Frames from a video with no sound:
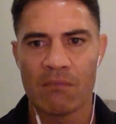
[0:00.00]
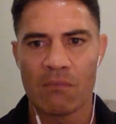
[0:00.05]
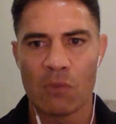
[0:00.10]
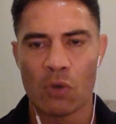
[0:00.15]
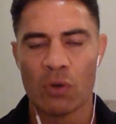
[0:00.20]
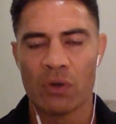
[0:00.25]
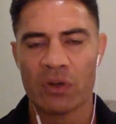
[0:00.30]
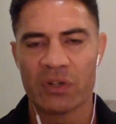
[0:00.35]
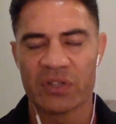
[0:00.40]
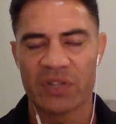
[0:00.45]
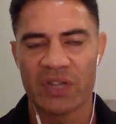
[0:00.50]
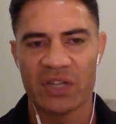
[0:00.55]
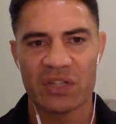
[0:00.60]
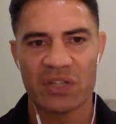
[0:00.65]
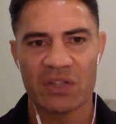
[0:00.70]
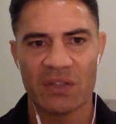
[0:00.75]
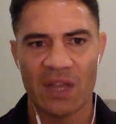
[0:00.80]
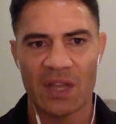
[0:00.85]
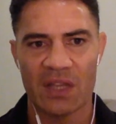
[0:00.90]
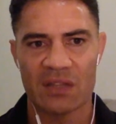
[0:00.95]

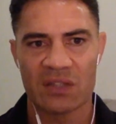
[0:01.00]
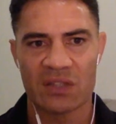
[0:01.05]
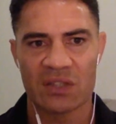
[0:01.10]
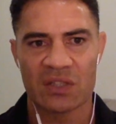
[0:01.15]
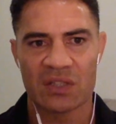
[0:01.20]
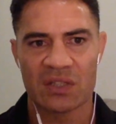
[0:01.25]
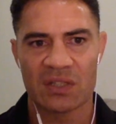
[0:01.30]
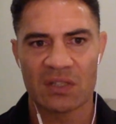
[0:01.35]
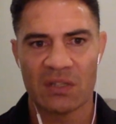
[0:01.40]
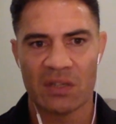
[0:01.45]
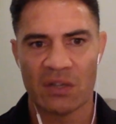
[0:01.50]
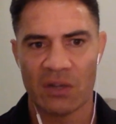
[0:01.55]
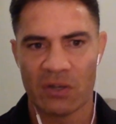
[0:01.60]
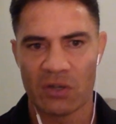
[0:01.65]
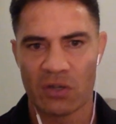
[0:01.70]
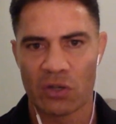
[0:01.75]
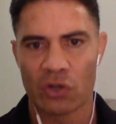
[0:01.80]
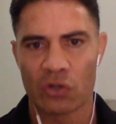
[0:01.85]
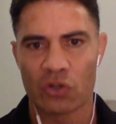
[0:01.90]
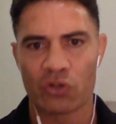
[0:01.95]
organisation that's
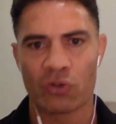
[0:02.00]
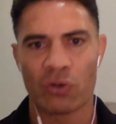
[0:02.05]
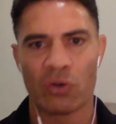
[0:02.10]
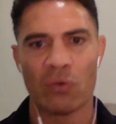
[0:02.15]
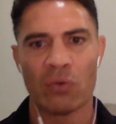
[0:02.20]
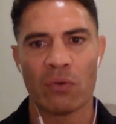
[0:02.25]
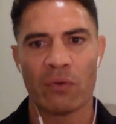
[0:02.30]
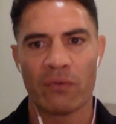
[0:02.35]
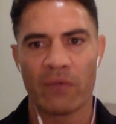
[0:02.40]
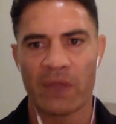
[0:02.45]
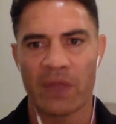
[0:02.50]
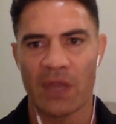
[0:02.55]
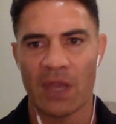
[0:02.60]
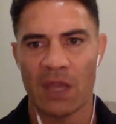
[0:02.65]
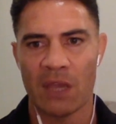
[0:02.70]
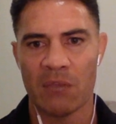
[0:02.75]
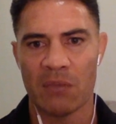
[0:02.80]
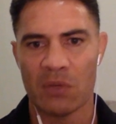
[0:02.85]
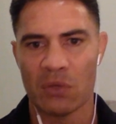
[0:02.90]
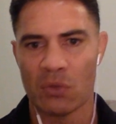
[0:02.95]
in control of the
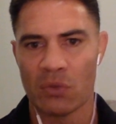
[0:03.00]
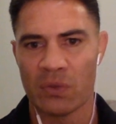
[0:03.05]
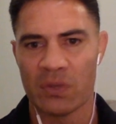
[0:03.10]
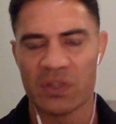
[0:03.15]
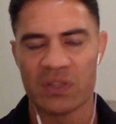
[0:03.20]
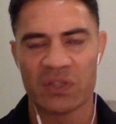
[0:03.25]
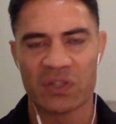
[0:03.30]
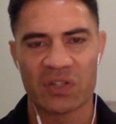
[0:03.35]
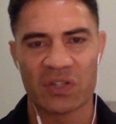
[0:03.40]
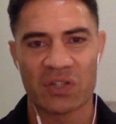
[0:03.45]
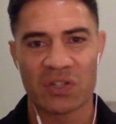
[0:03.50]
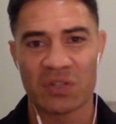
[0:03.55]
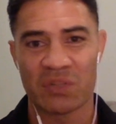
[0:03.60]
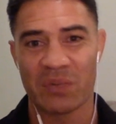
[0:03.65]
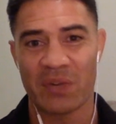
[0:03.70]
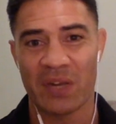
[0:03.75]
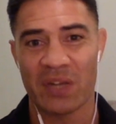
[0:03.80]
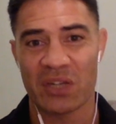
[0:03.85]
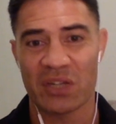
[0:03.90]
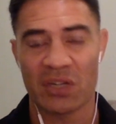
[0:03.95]
game and all these decisions.
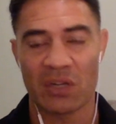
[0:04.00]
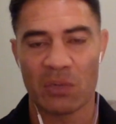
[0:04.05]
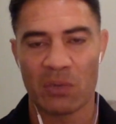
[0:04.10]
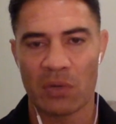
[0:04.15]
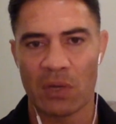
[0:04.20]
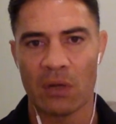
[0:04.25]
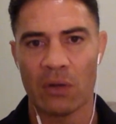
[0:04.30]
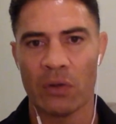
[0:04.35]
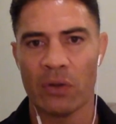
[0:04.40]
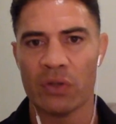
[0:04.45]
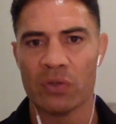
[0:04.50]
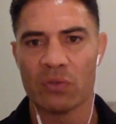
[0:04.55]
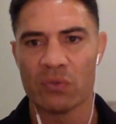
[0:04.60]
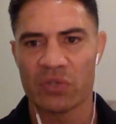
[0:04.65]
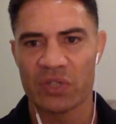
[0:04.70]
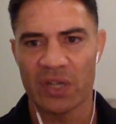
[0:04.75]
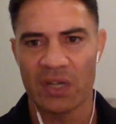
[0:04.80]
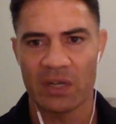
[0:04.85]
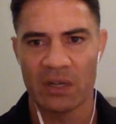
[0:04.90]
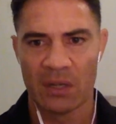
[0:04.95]
But actually what I learned
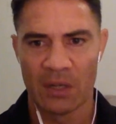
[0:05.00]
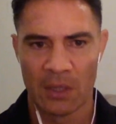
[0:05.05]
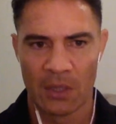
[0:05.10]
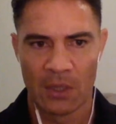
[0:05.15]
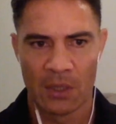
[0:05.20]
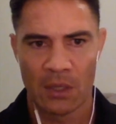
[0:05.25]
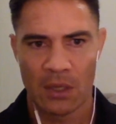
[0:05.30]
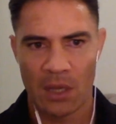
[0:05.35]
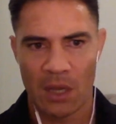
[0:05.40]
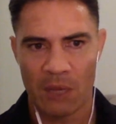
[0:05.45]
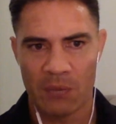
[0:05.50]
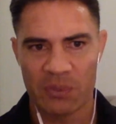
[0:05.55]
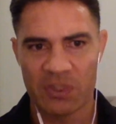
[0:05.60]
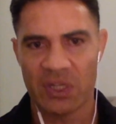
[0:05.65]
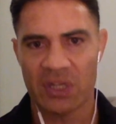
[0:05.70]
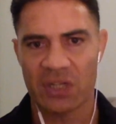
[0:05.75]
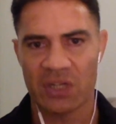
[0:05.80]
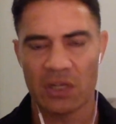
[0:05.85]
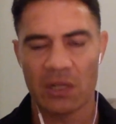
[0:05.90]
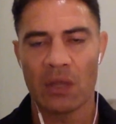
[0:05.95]
was that
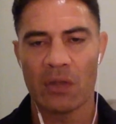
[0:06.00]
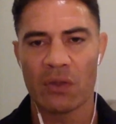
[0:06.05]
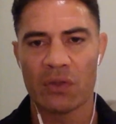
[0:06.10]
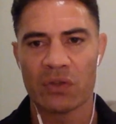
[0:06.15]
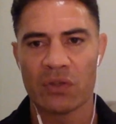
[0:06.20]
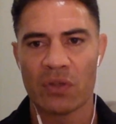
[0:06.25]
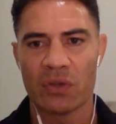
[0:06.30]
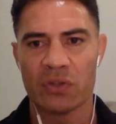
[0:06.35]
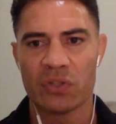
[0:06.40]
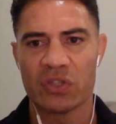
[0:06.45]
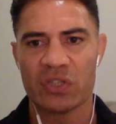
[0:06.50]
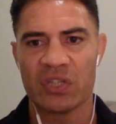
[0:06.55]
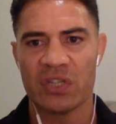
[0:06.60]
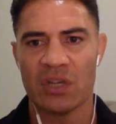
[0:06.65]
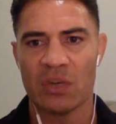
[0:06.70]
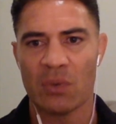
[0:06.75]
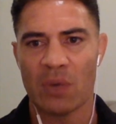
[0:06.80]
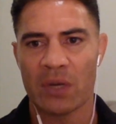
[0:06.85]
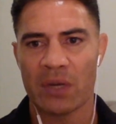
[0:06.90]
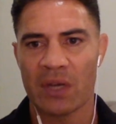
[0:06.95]
it's actually those
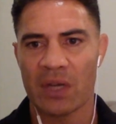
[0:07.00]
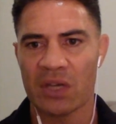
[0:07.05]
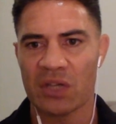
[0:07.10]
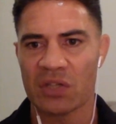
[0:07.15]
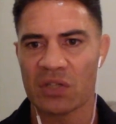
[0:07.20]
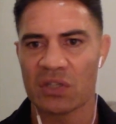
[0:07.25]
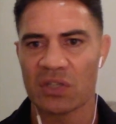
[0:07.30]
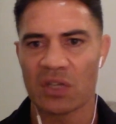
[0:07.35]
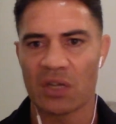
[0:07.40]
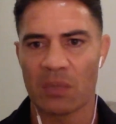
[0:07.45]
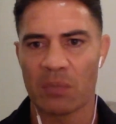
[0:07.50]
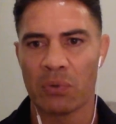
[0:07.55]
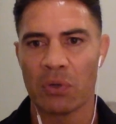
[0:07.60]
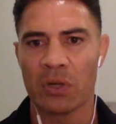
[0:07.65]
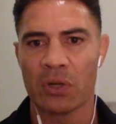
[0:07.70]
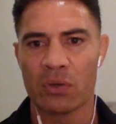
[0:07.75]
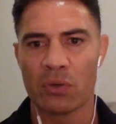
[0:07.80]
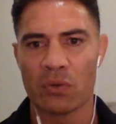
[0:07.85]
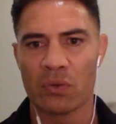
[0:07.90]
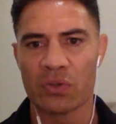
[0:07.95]
Tier 1 nations that are
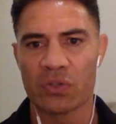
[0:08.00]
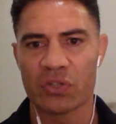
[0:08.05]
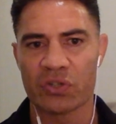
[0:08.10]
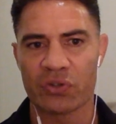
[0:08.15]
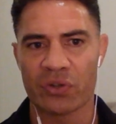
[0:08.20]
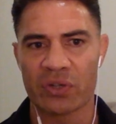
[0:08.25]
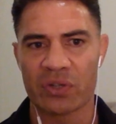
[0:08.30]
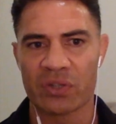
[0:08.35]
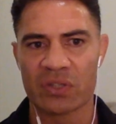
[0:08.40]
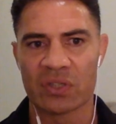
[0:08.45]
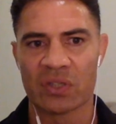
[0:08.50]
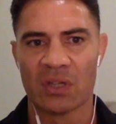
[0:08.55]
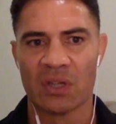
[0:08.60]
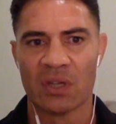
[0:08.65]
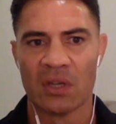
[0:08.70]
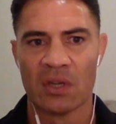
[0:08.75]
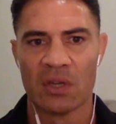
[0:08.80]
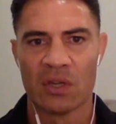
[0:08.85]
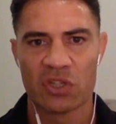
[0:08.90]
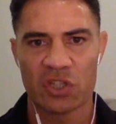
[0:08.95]
pulling all the strings.
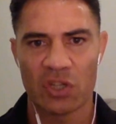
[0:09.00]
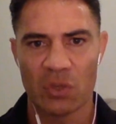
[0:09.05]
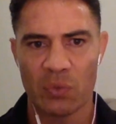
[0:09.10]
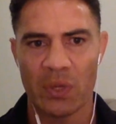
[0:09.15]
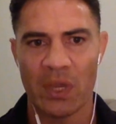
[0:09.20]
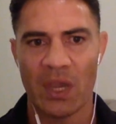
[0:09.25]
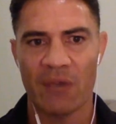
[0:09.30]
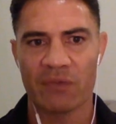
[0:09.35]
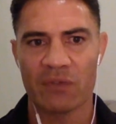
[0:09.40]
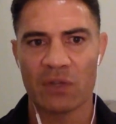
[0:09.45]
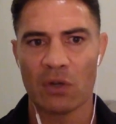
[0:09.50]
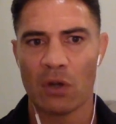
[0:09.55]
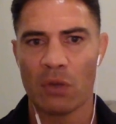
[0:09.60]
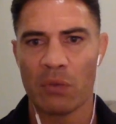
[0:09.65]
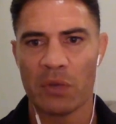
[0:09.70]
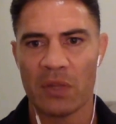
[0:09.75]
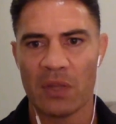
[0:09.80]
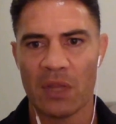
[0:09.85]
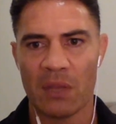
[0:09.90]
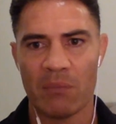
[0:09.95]
So we have to
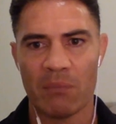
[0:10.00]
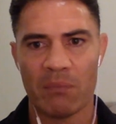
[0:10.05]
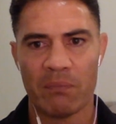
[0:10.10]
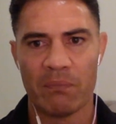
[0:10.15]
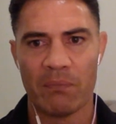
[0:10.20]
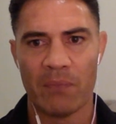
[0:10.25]
lobby them.